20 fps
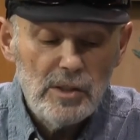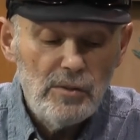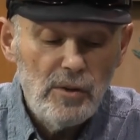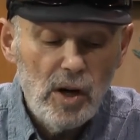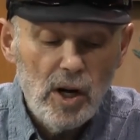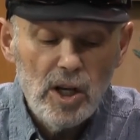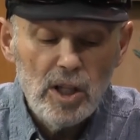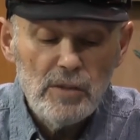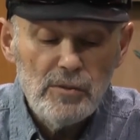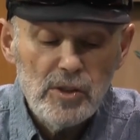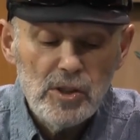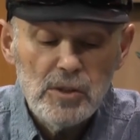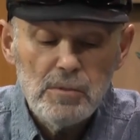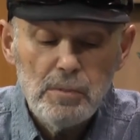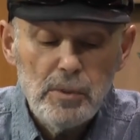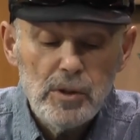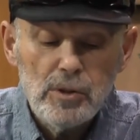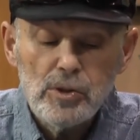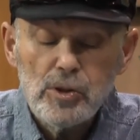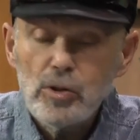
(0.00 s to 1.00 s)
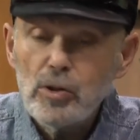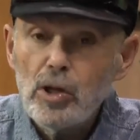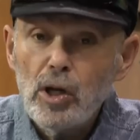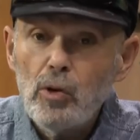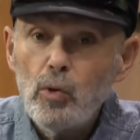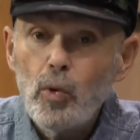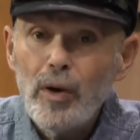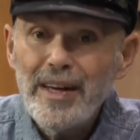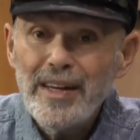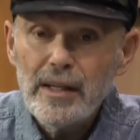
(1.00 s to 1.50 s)
of all of his spiritual
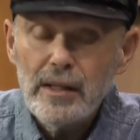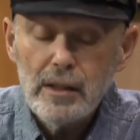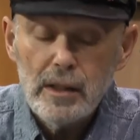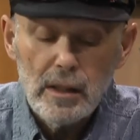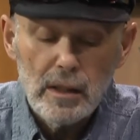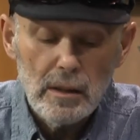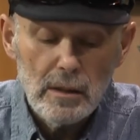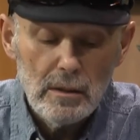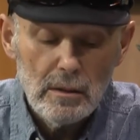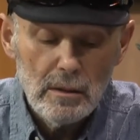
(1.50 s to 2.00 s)
awakening.